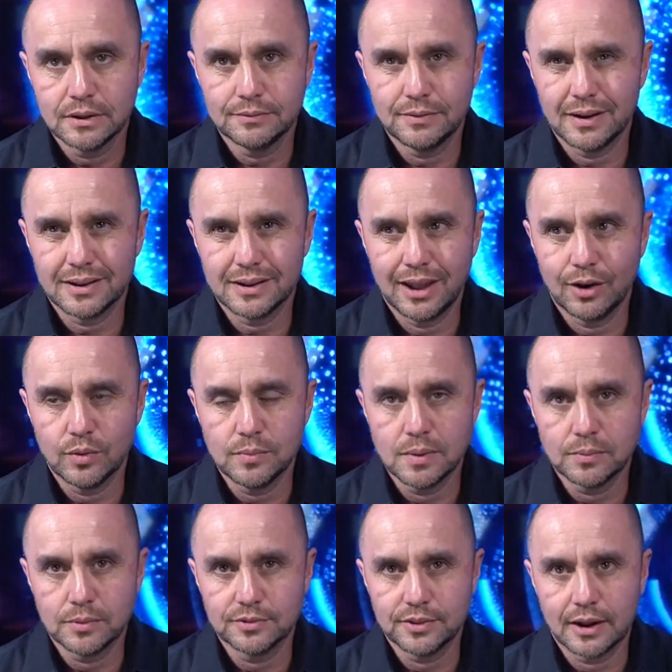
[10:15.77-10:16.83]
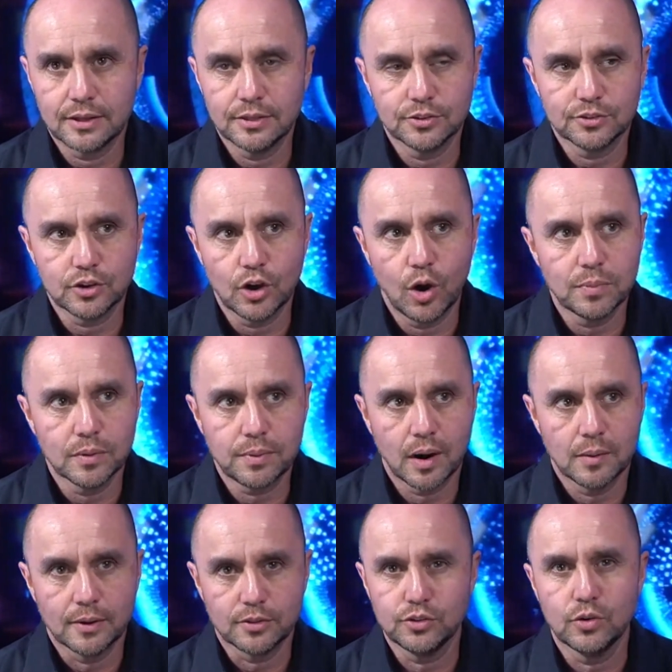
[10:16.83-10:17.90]
I can't remember exactly the scope, but probably
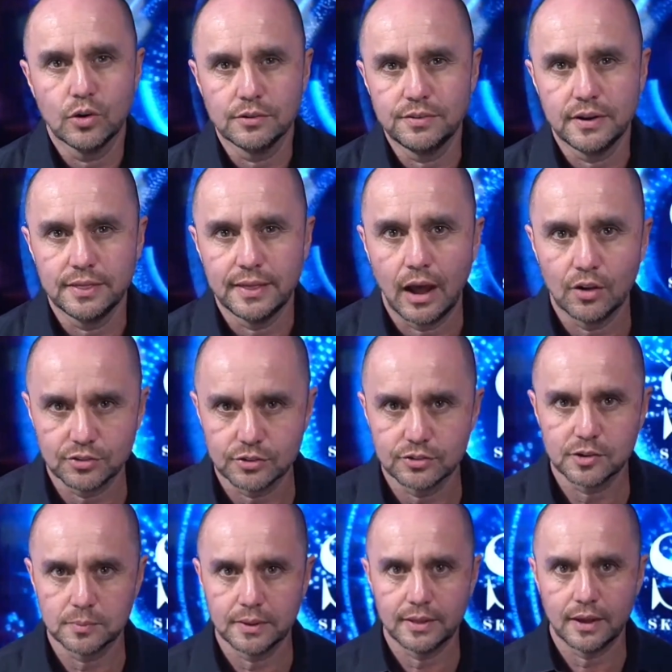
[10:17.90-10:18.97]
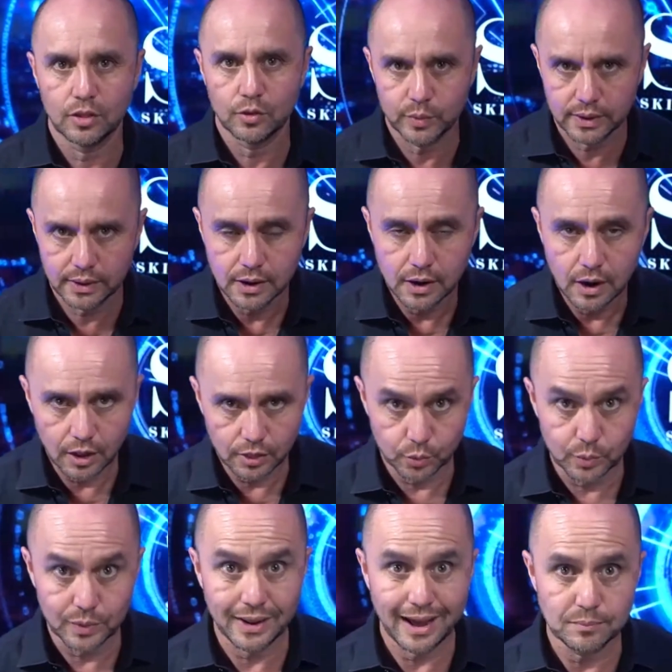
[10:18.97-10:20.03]
about 250,000, something like that on the re, on the
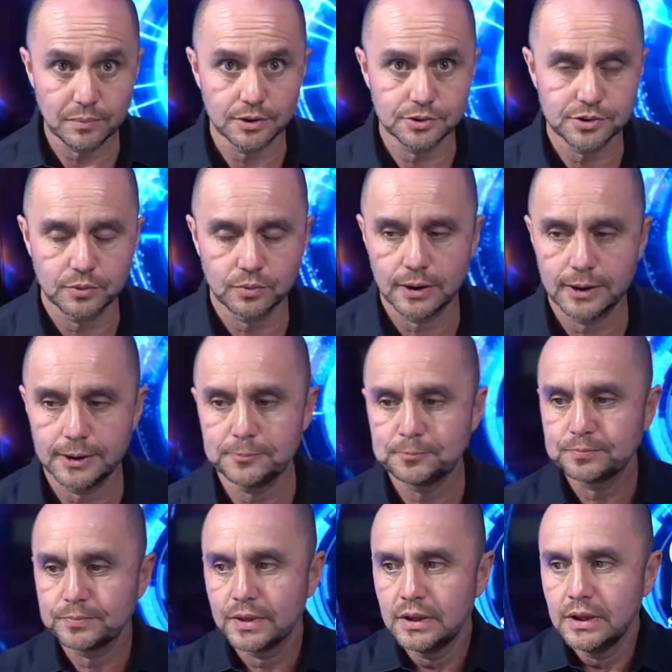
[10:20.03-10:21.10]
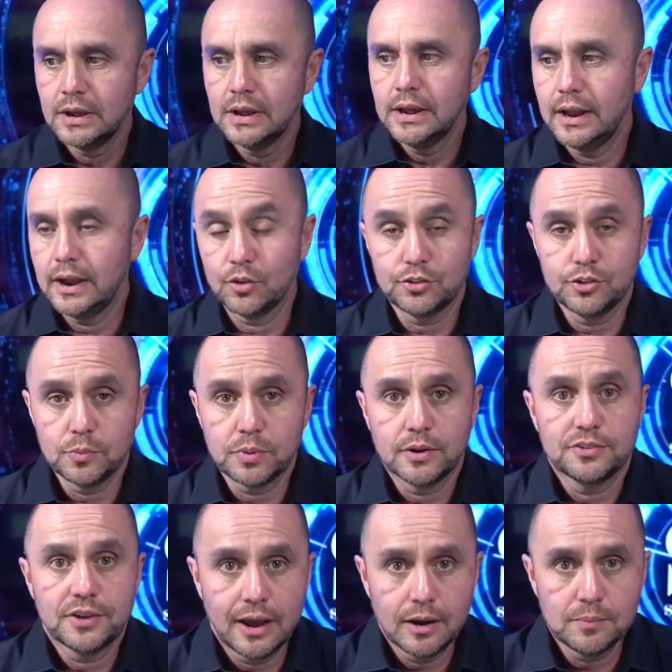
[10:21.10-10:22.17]
rehab budget, right? And I was super
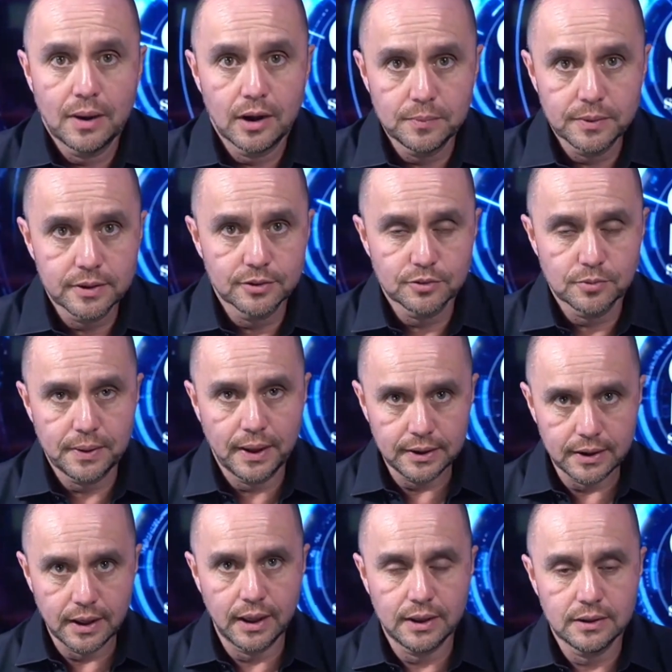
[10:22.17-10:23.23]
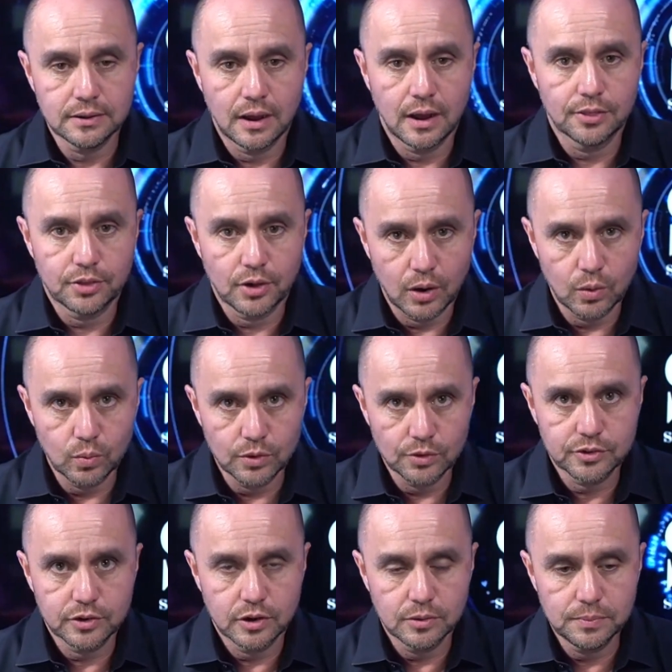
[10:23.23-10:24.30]
excited about it because the payday I thought was
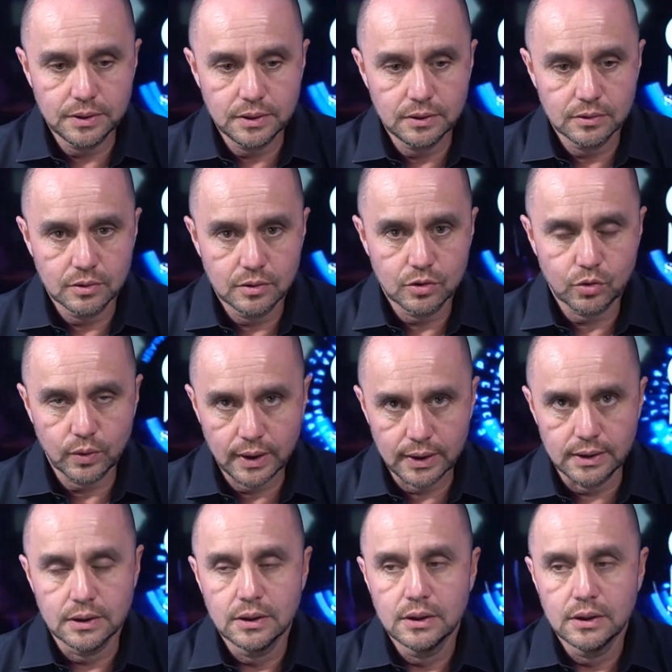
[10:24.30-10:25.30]
going to be great.